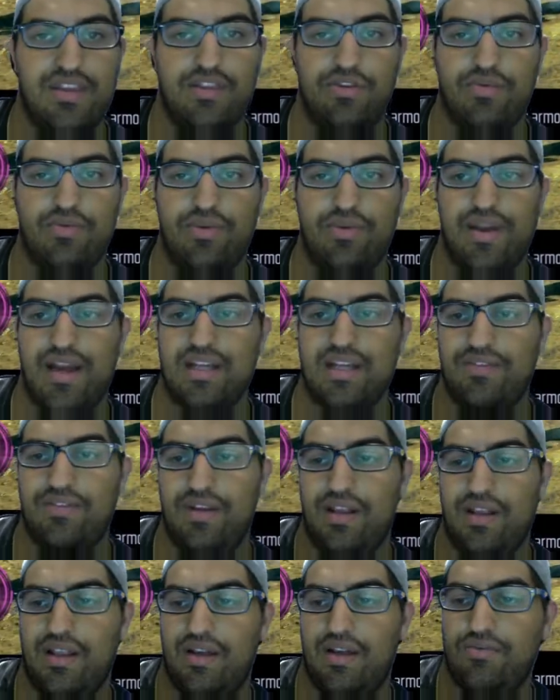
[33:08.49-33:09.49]
they're
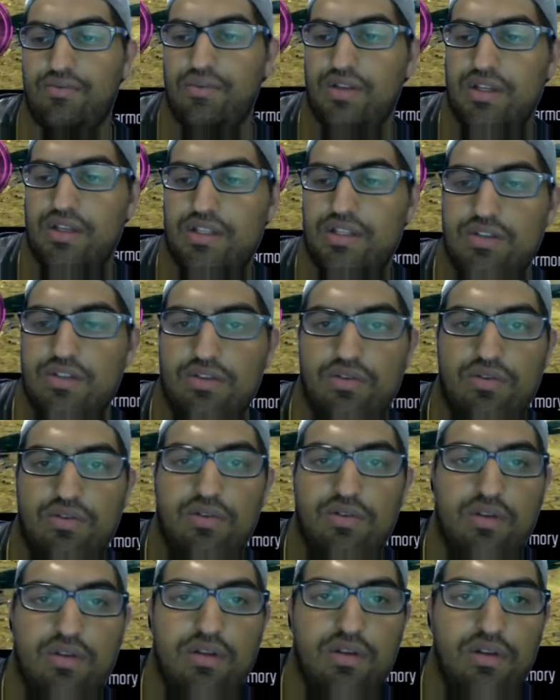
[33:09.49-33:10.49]
reactivating that really soon.
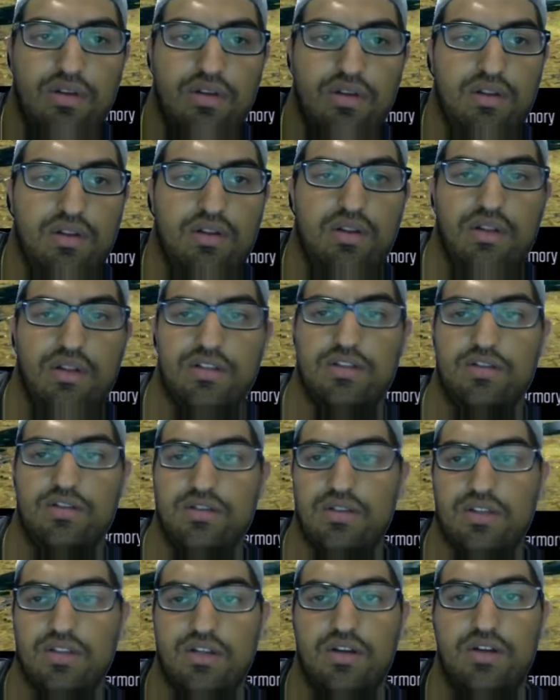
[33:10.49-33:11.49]
Let's use
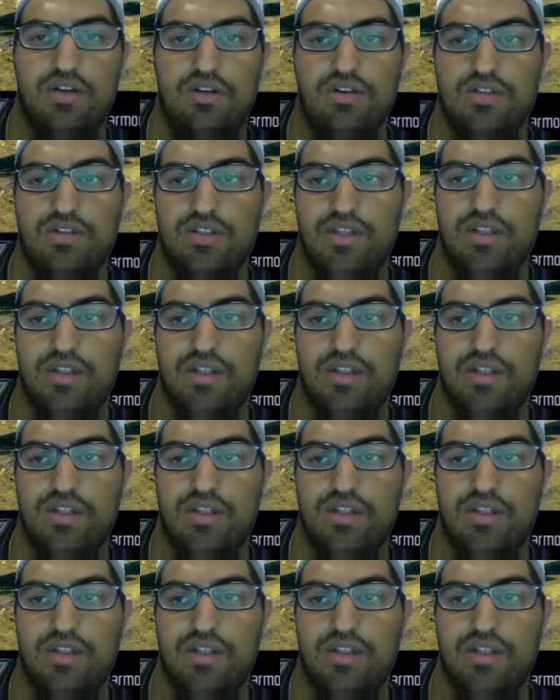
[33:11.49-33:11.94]
this alt.